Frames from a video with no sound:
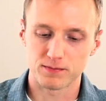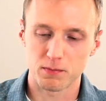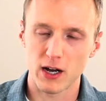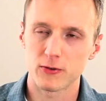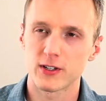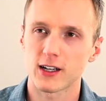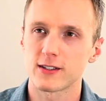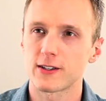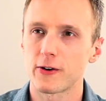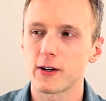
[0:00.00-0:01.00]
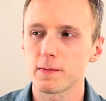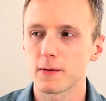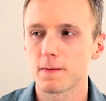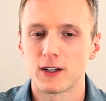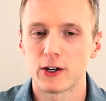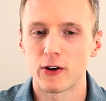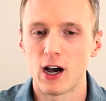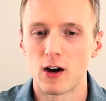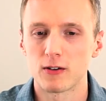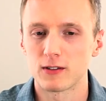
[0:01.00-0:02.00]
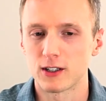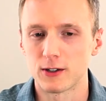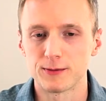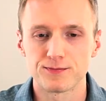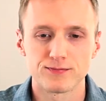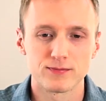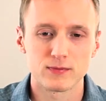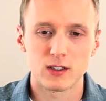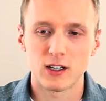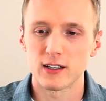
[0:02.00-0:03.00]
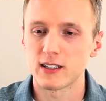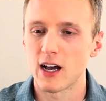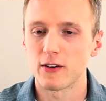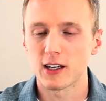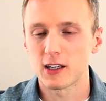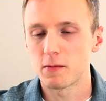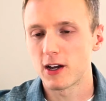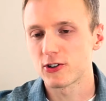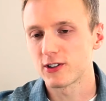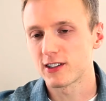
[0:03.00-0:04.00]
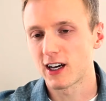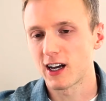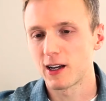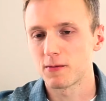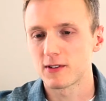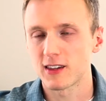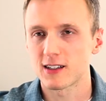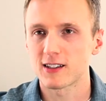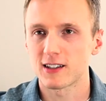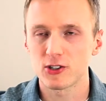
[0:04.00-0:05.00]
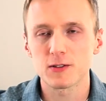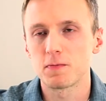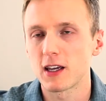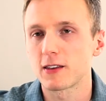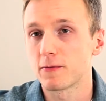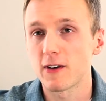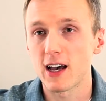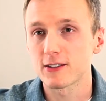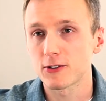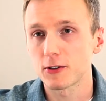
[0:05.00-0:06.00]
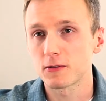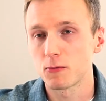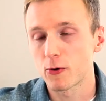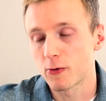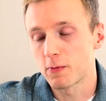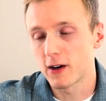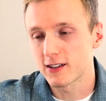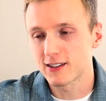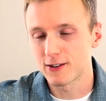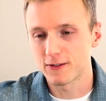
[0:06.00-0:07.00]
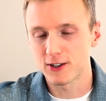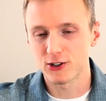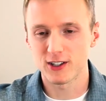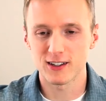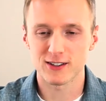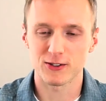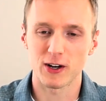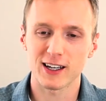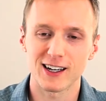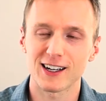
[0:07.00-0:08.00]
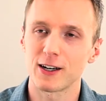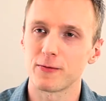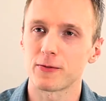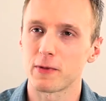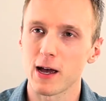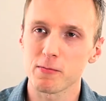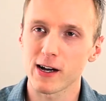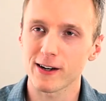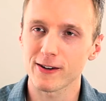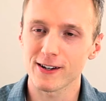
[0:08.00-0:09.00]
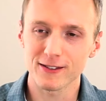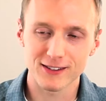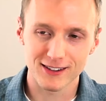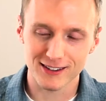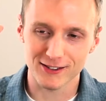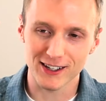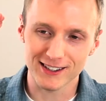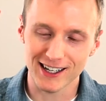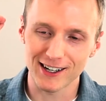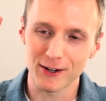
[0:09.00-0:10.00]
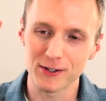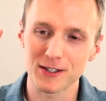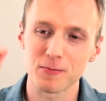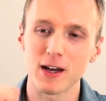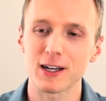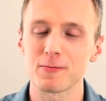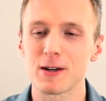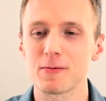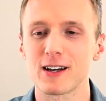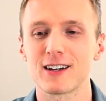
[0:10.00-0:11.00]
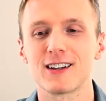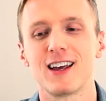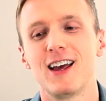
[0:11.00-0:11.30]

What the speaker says: biotech startup, figure out, cut down incubation times, things like just make them faster, more robust and efficient. So I kind of come from that background. So that's kind of always in the back of my mind.